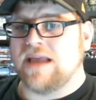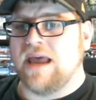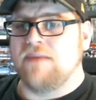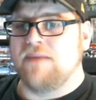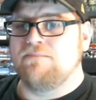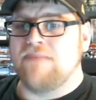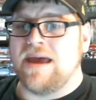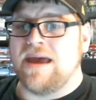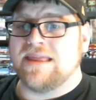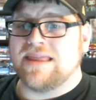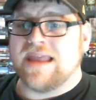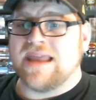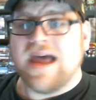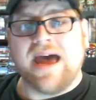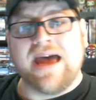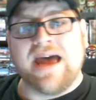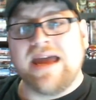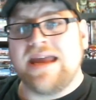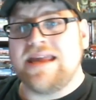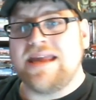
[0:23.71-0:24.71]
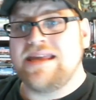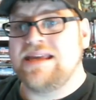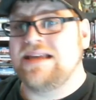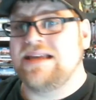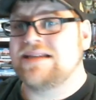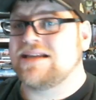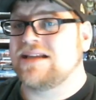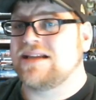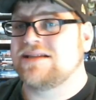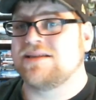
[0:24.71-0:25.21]
I met the guy. He
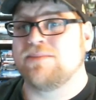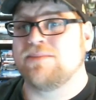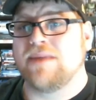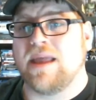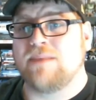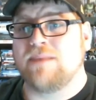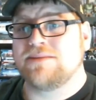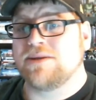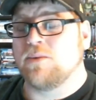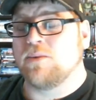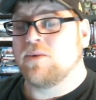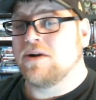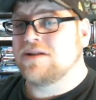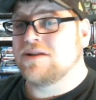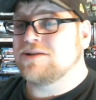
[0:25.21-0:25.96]
said some of the games didn't work,